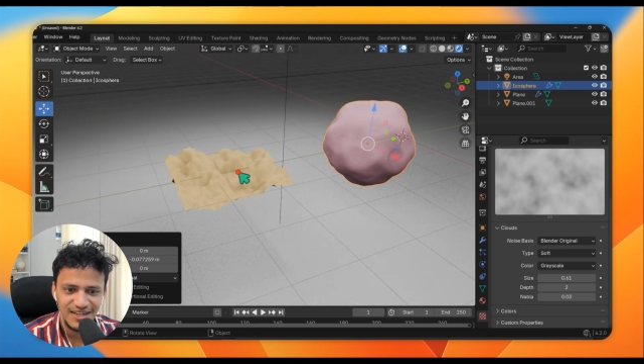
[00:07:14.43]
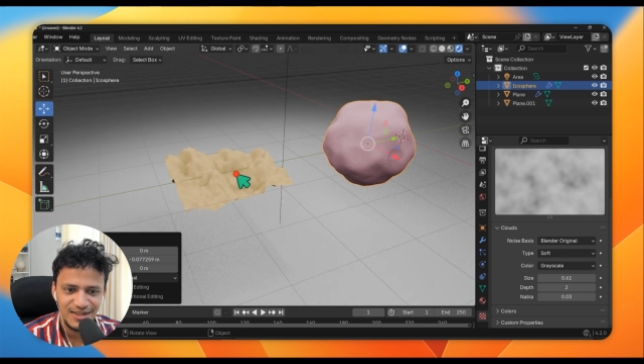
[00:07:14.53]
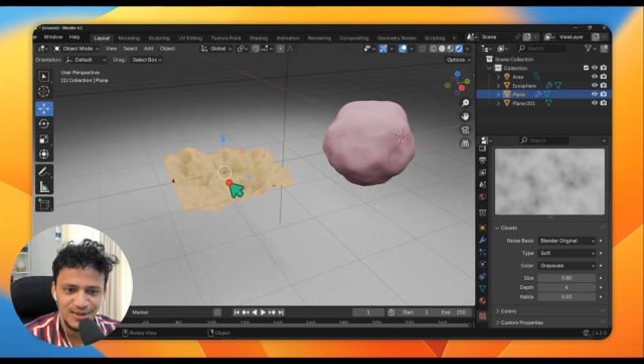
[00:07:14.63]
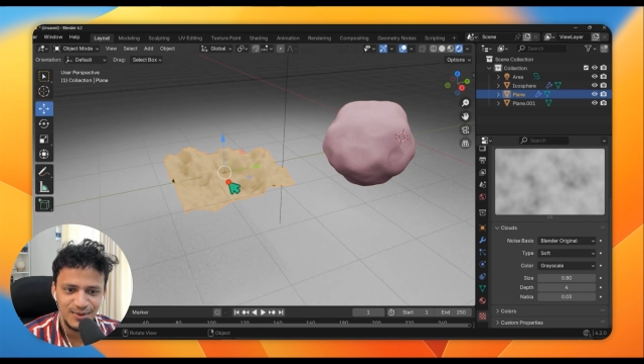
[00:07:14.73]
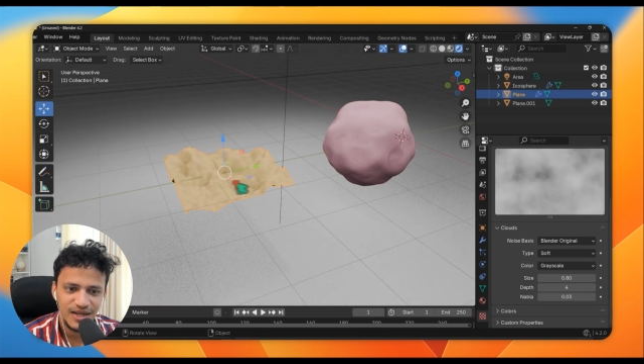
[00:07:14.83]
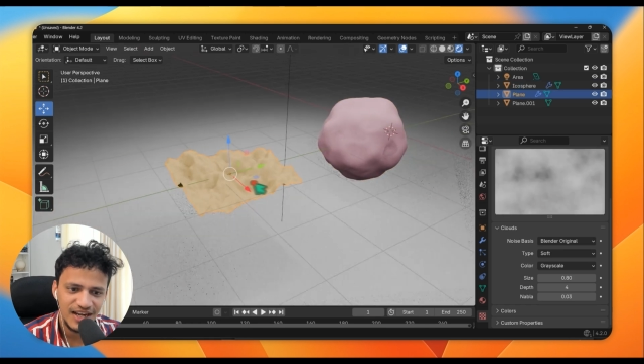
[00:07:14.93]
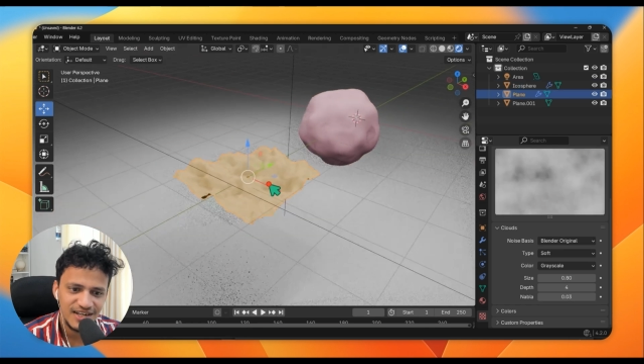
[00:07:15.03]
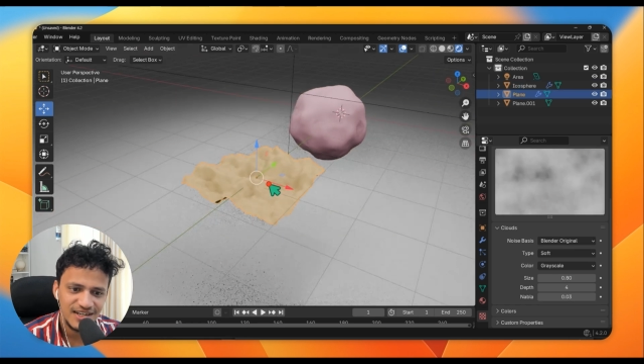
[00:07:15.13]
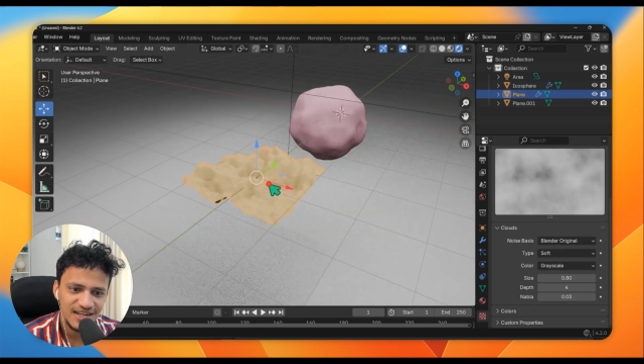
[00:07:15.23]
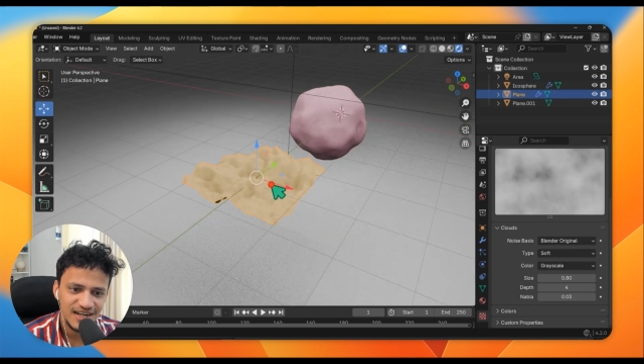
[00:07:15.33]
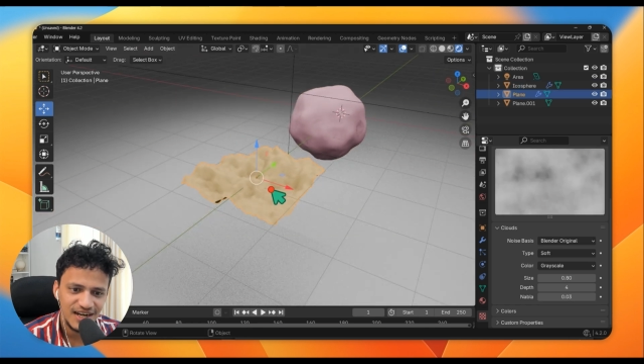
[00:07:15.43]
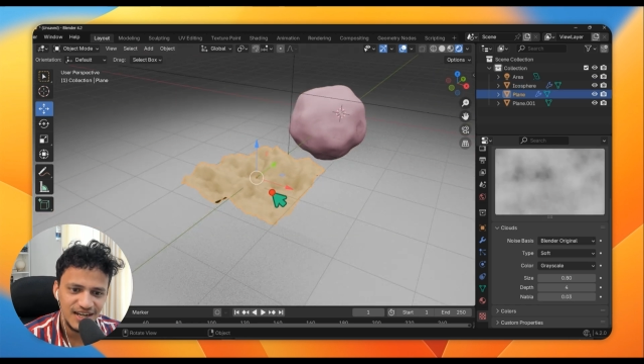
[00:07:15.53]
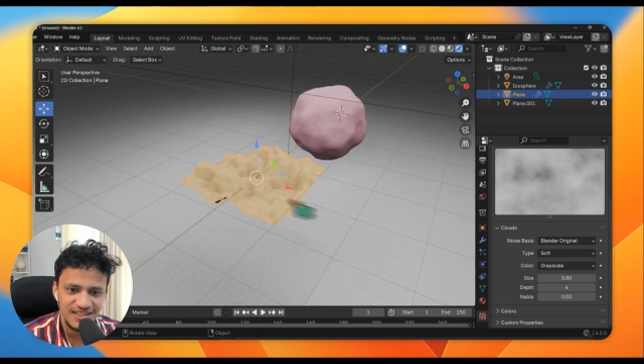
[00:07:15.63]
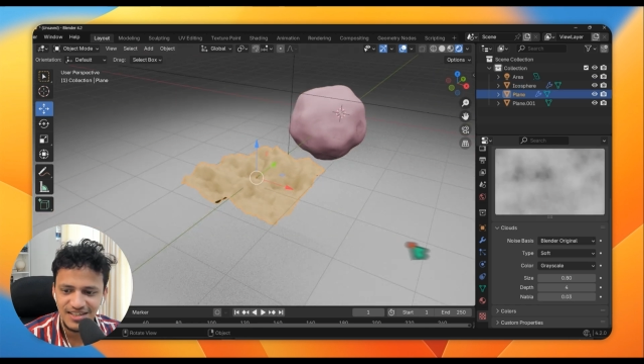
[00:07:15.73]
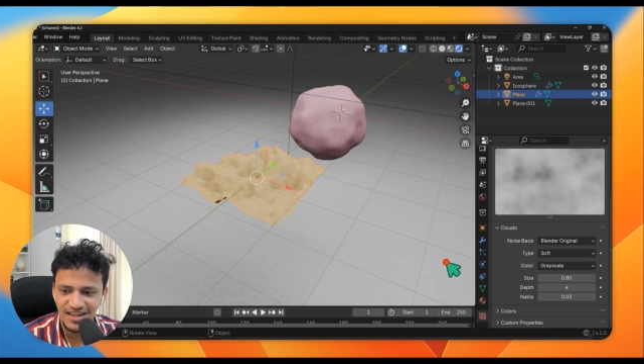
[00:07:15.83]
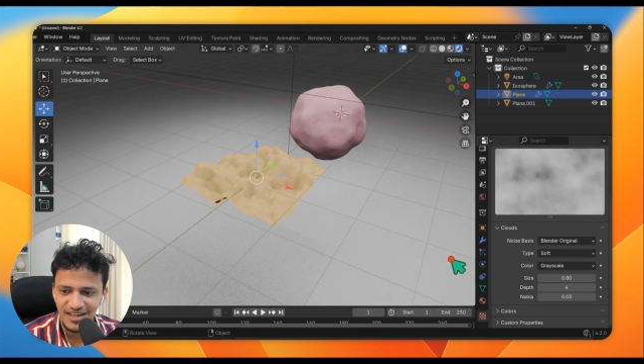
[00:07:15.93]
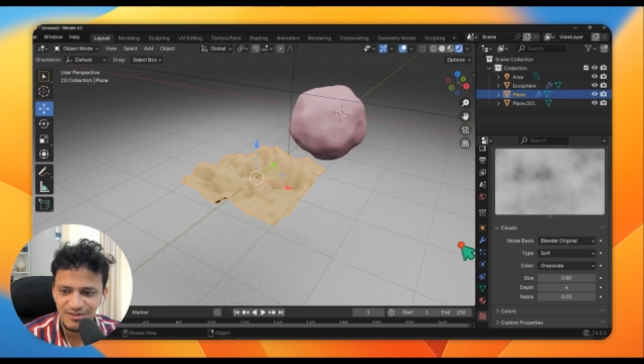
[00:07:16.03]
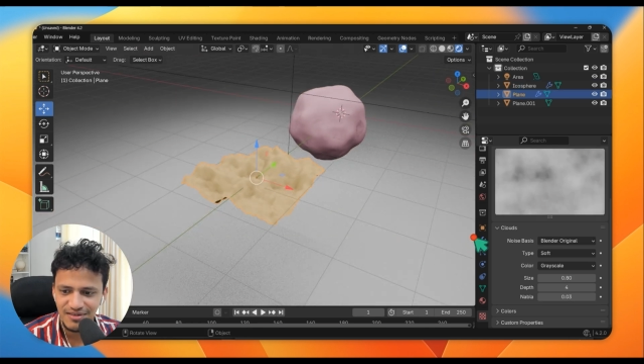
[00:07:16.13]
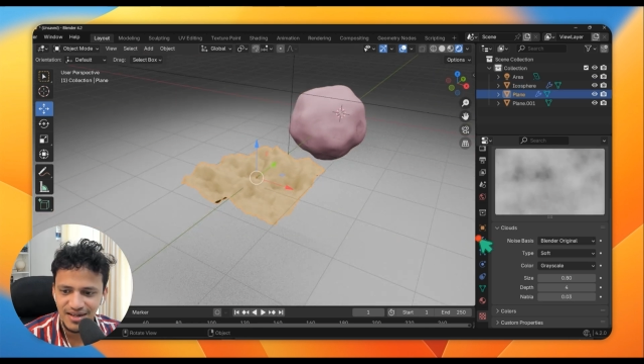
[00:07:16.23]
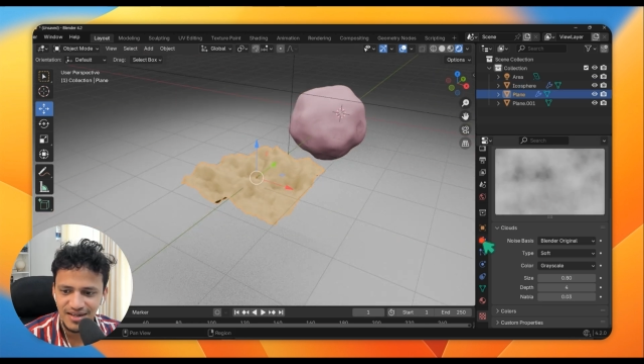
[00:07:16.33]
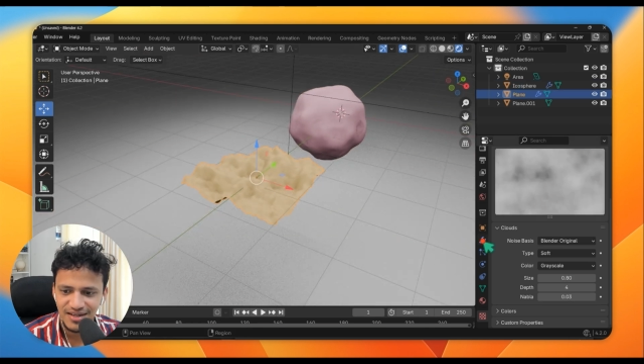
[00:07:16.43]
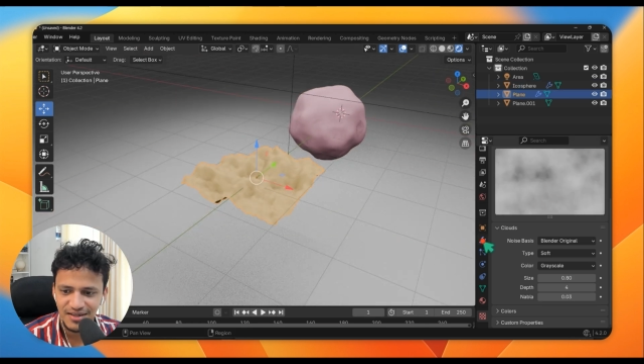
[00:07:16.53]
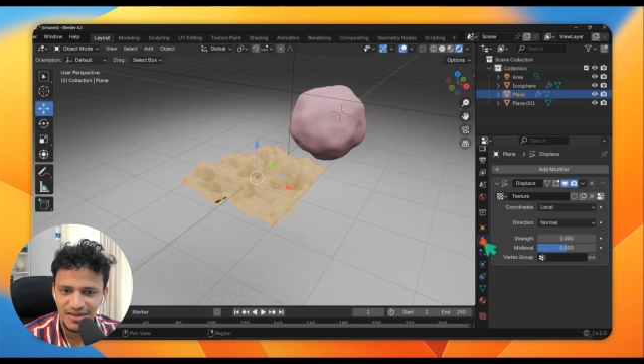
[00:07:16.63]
and you can try it here as well